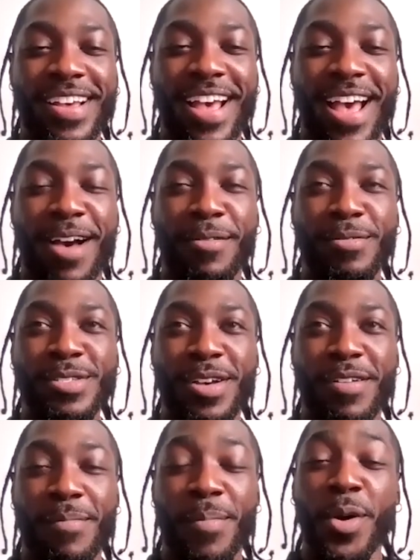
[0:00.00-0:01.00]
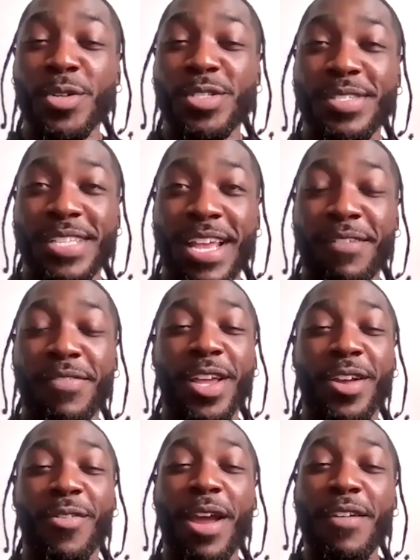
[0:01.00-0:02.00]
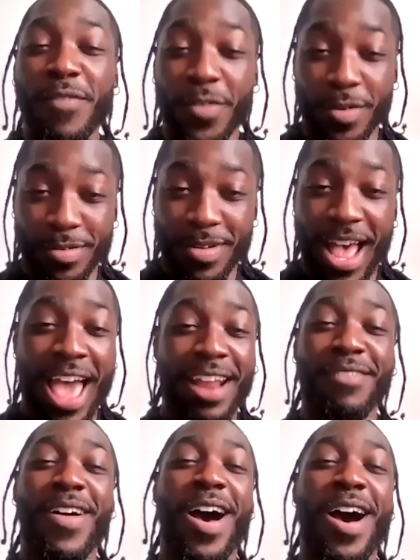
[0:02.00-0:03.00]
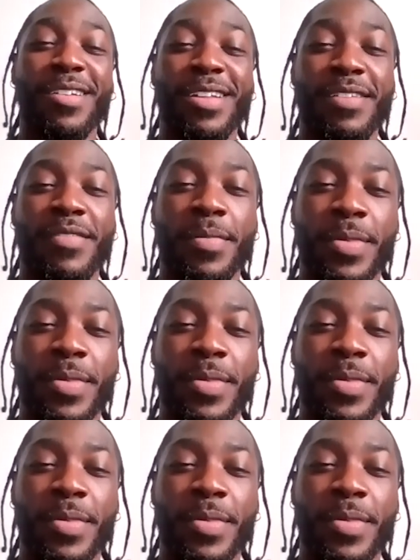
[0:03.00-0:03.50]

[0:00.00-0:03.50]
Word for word: I was most definitely grateful out of all of it.